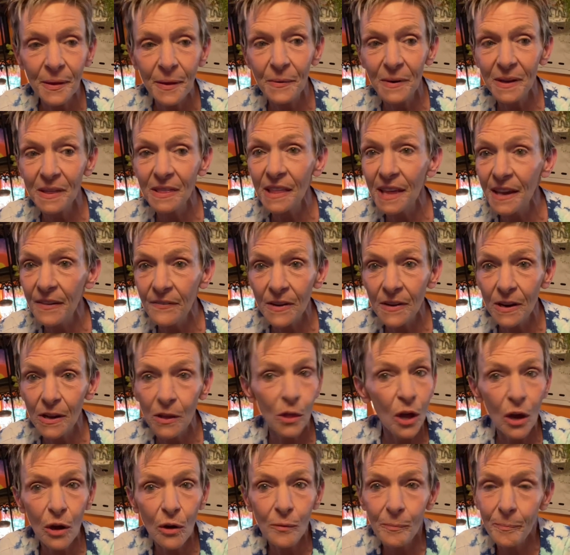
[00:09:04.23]
would leave it
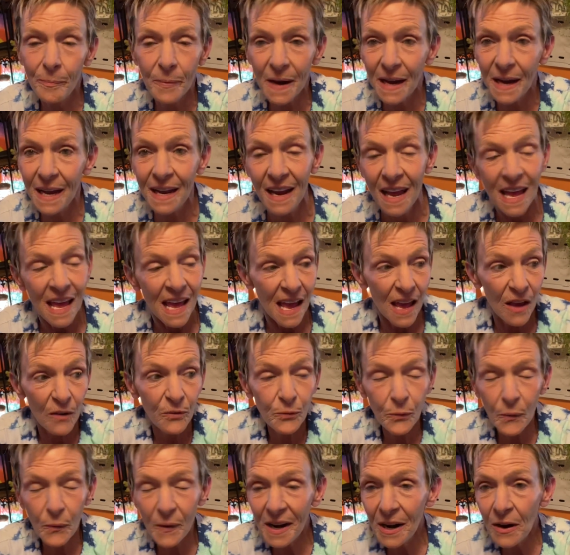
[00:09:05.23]
alone. But if
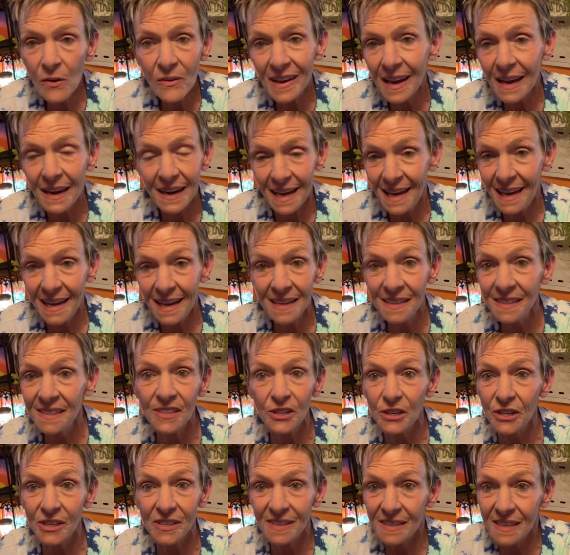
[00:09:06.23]
we don't get
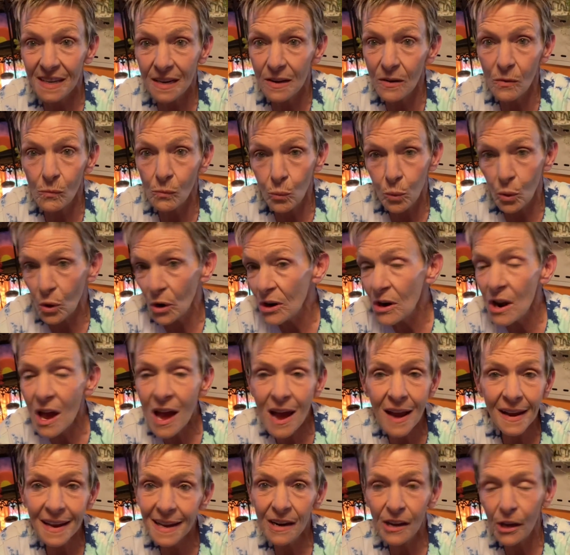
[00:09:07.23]
answers, we're
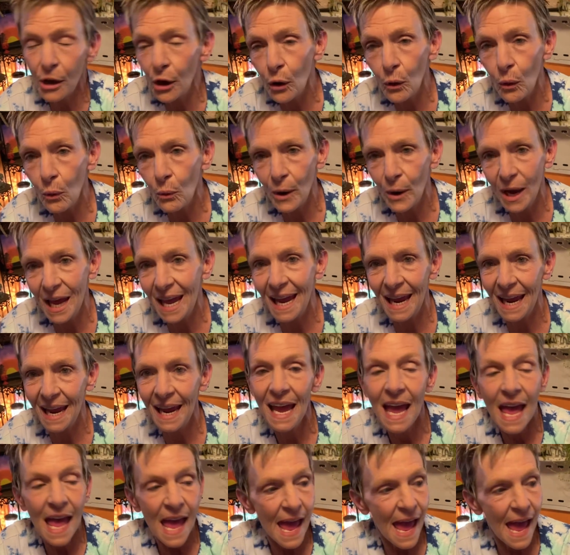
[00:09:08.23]
not going to go away.
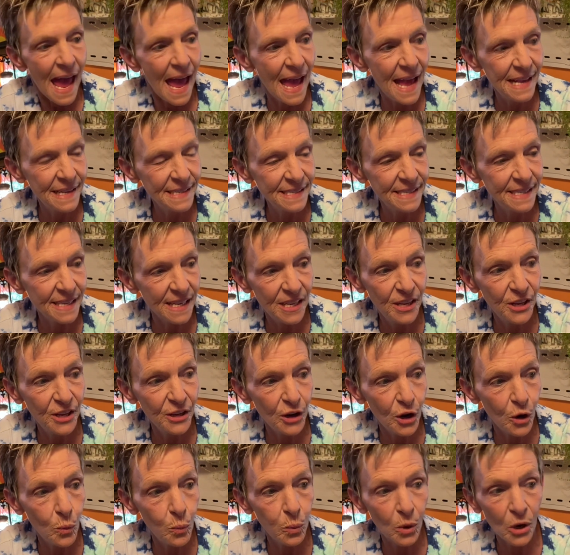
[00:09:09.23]
And, you
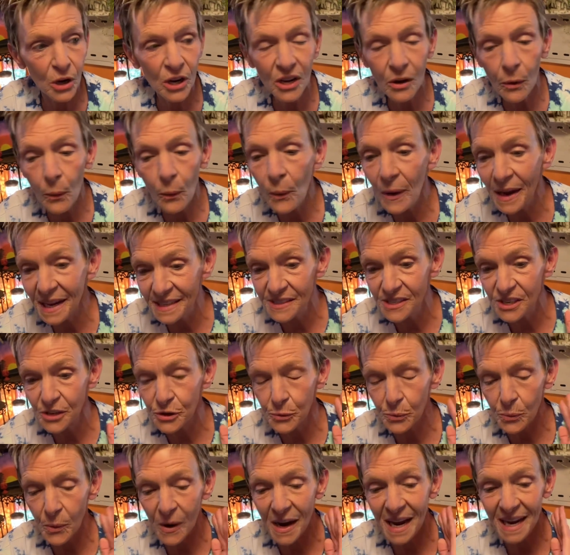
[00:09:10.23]
know, we're going to
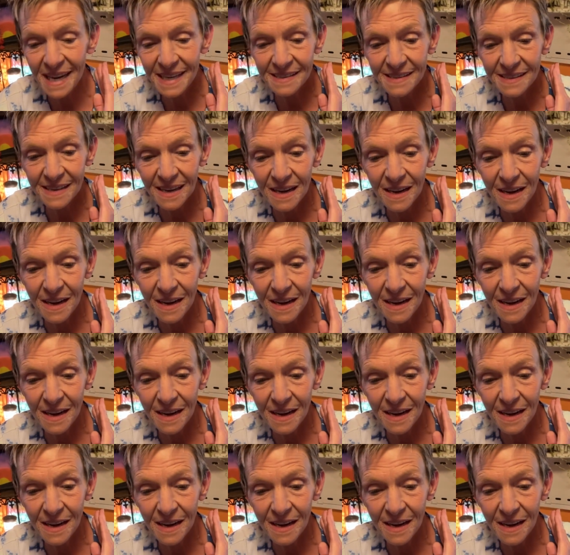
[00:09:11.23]
write